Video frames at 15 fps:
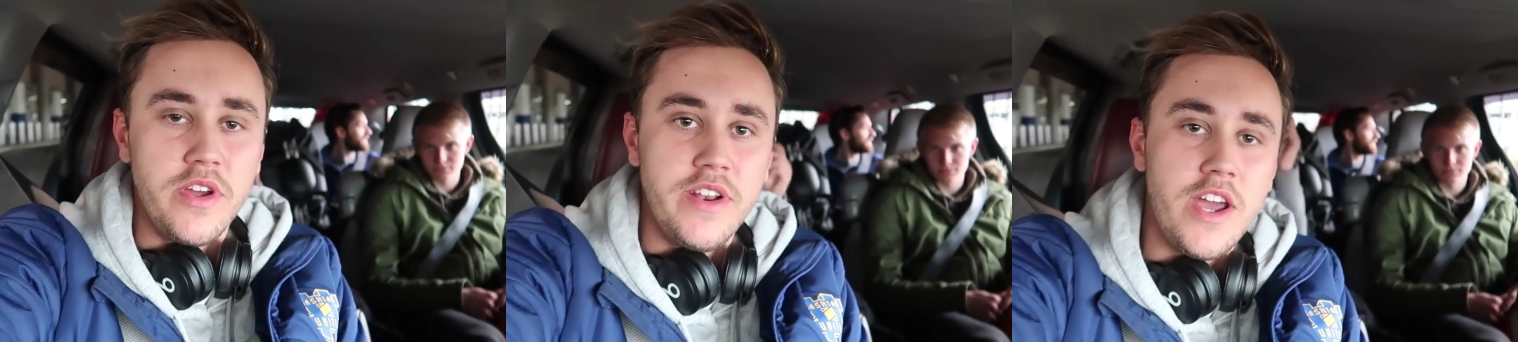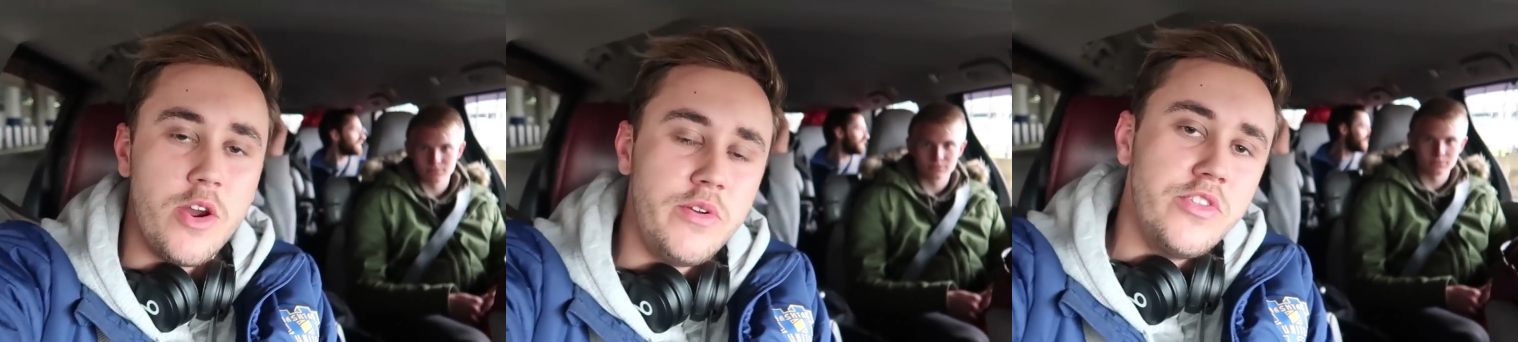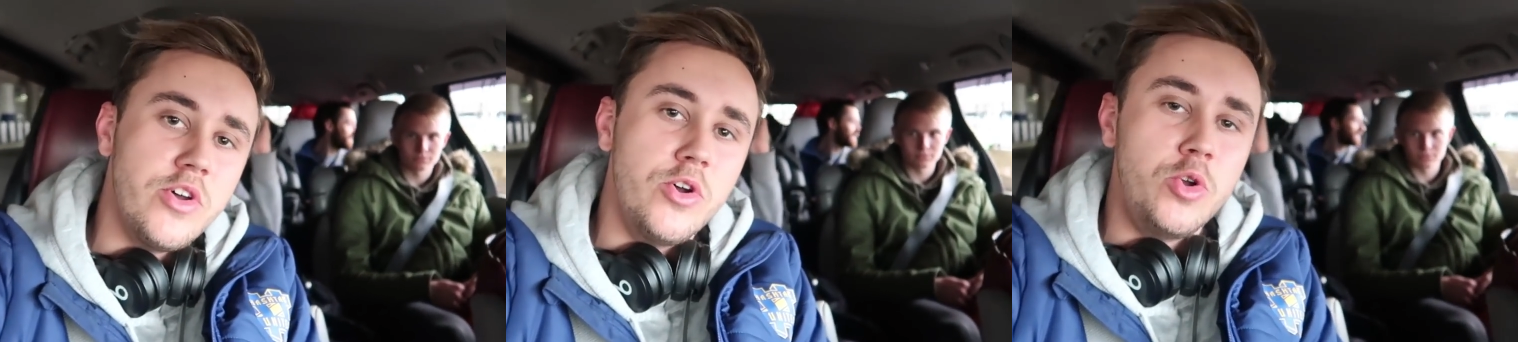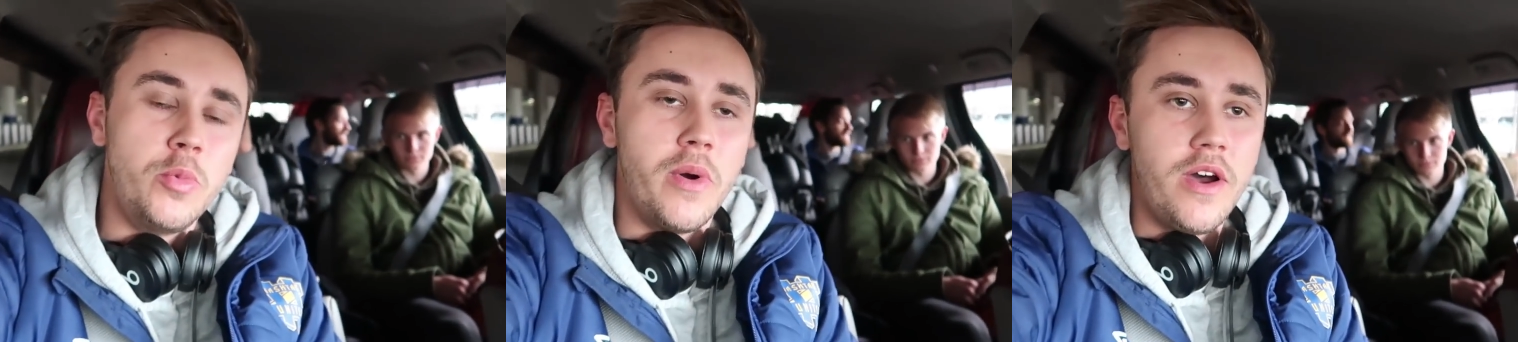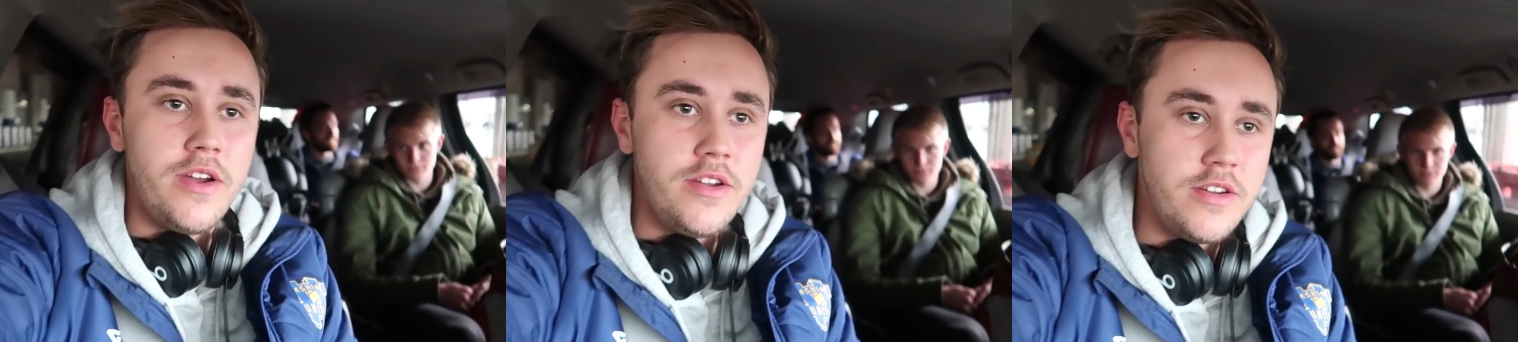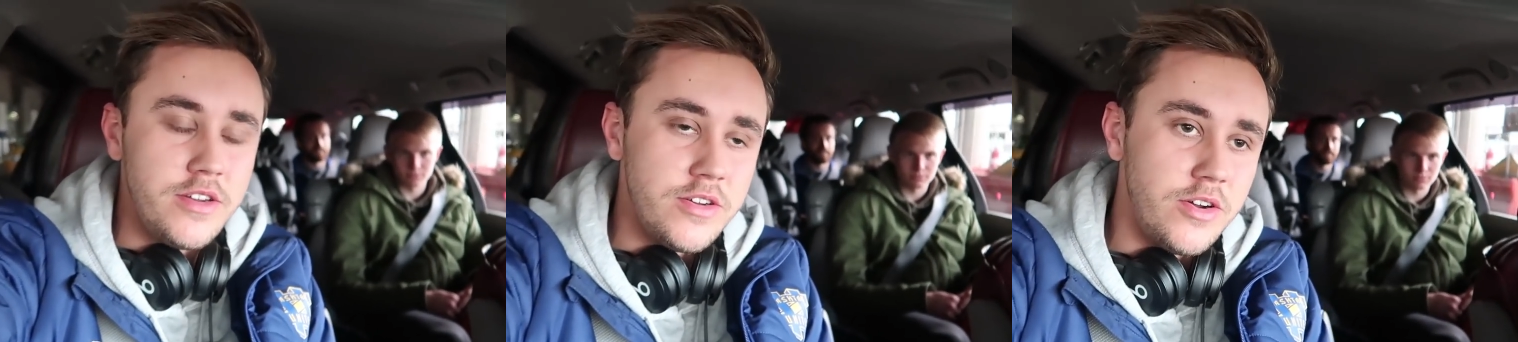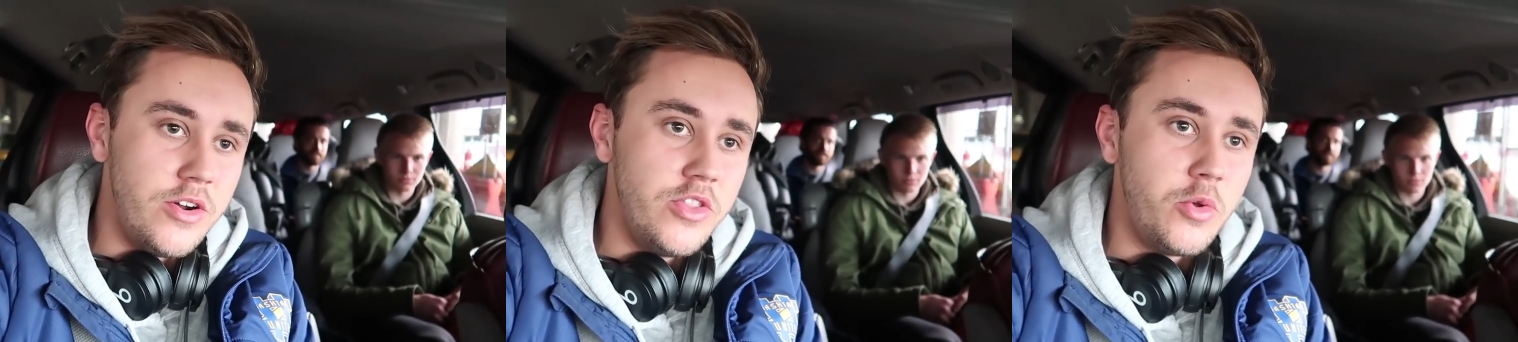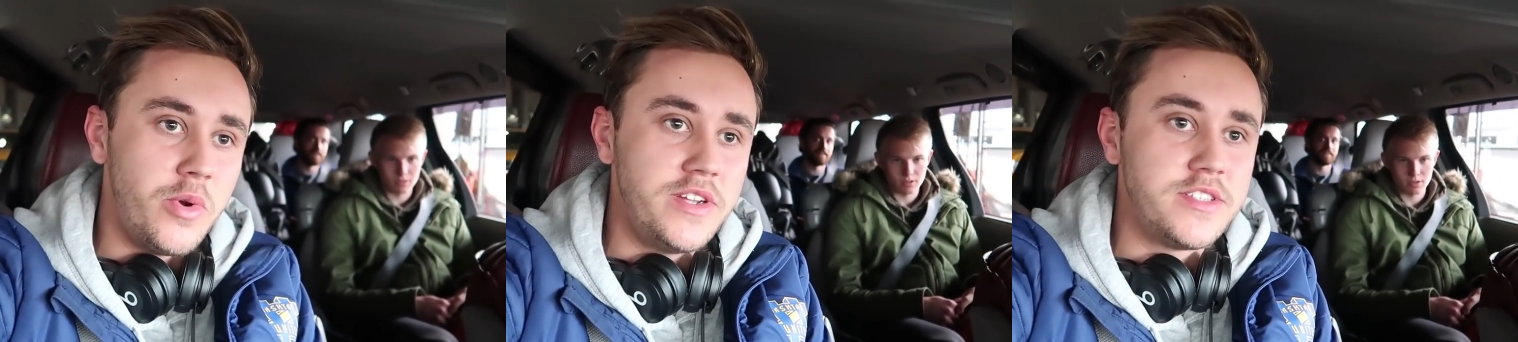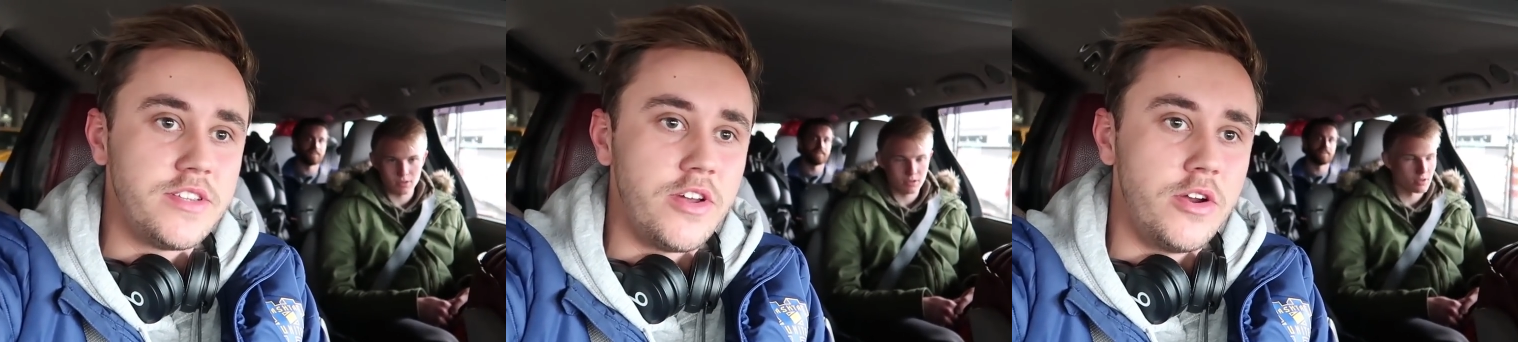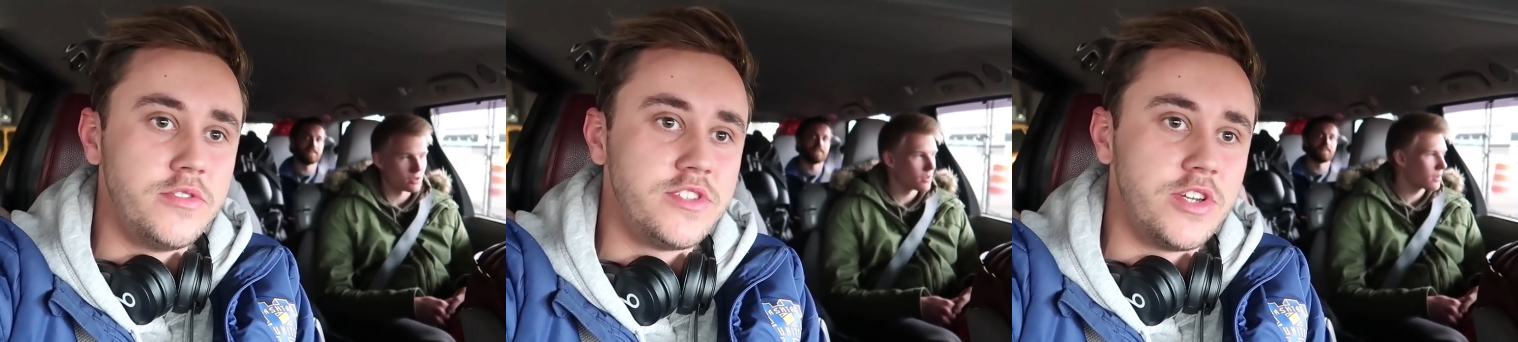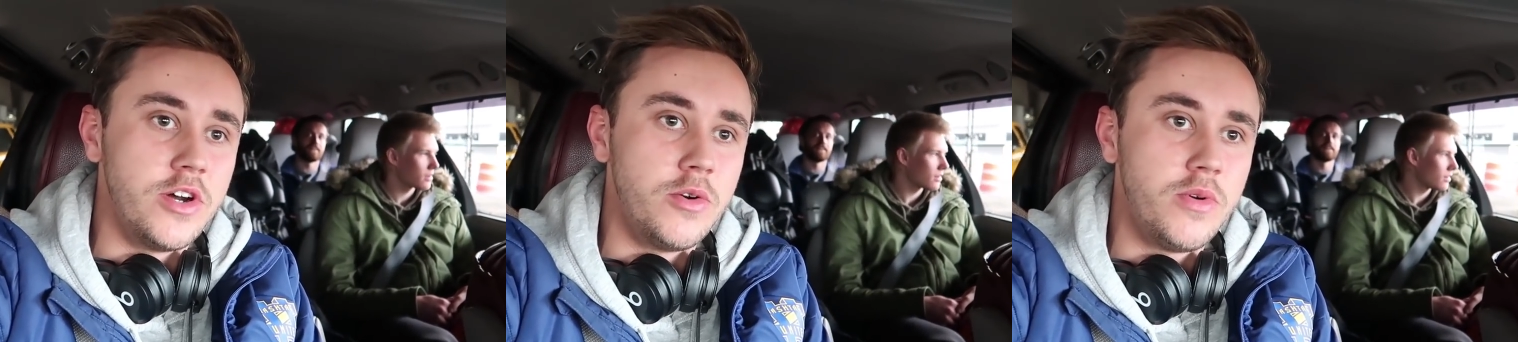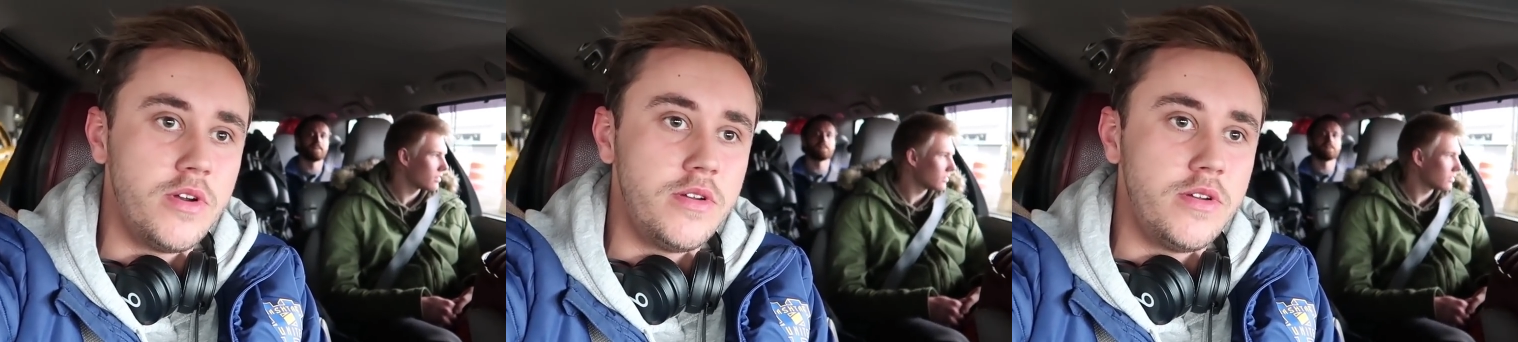Speaker 1: We are now in the Uber, on the way to the hotel,